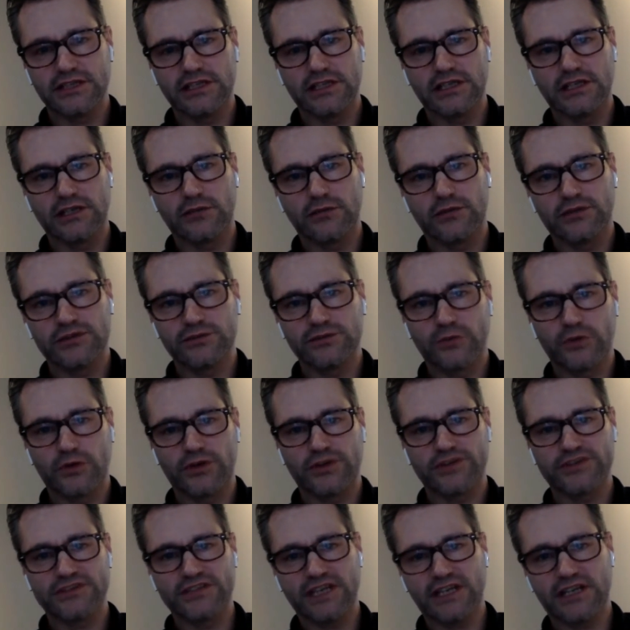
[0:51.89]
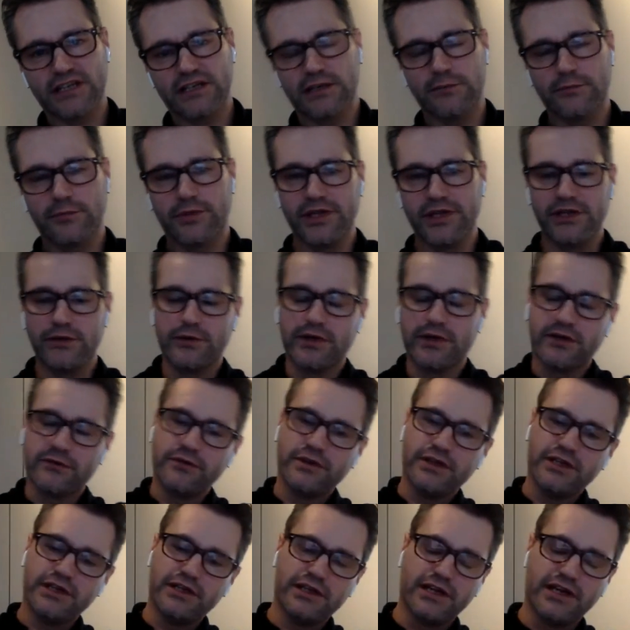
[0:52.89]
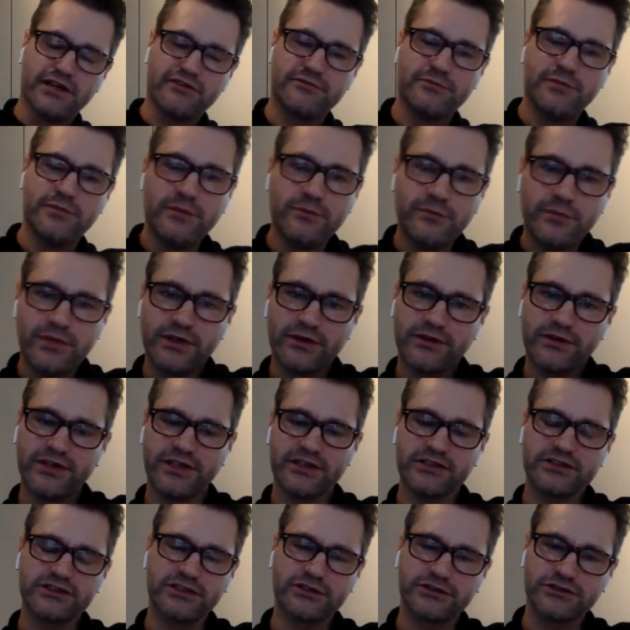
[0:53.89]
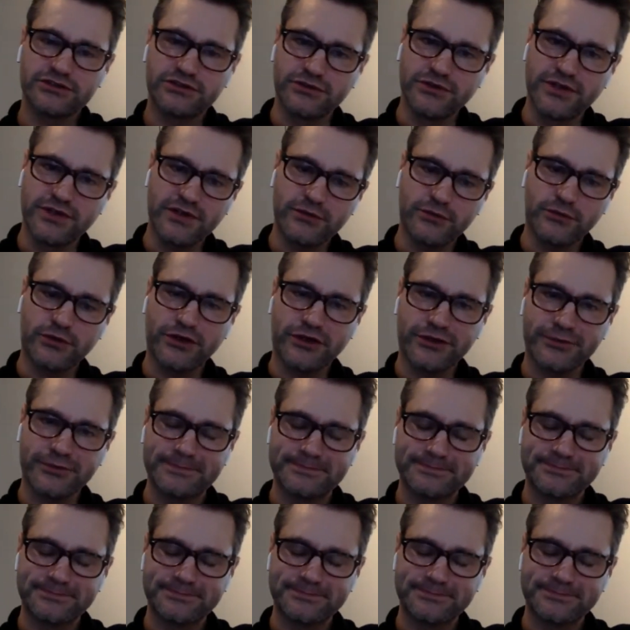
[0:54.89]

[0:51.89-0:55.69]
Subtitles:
was more a tech company where we have been building a social network.